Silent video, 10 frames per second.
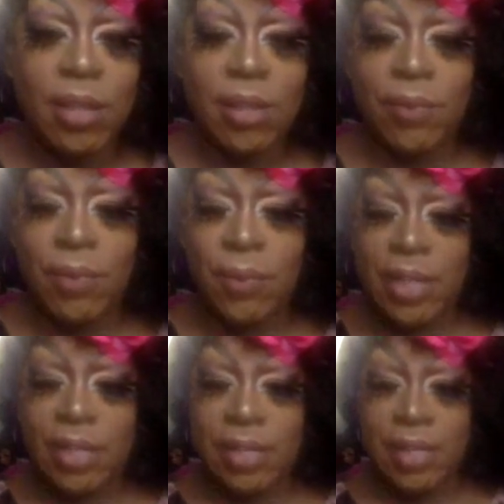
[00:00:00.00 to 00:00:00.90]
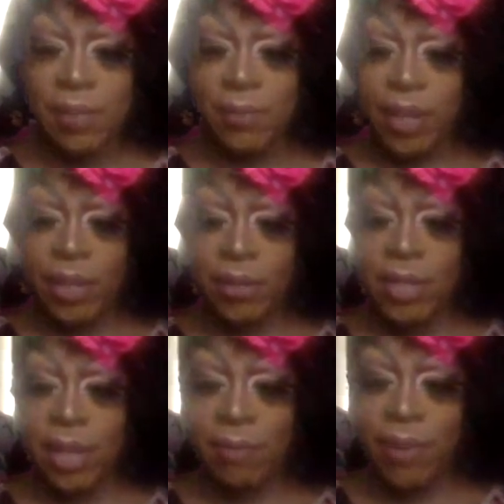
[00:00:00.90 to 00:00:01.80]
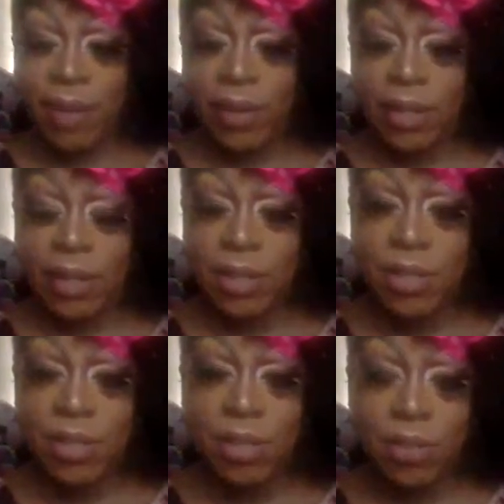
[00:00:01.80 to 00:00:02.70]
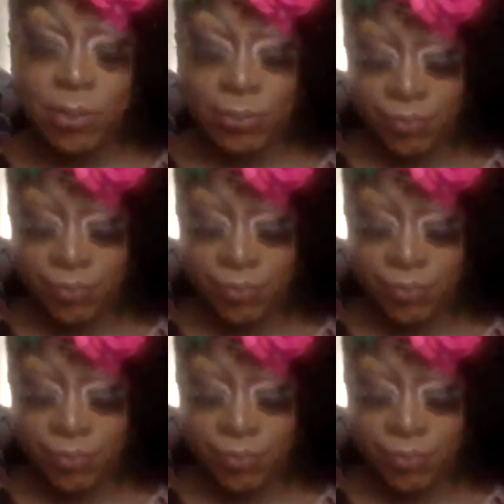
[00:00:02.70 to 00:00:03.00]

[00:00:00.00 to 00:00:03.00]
If you're ready to see the fairy, you type fairy in there too.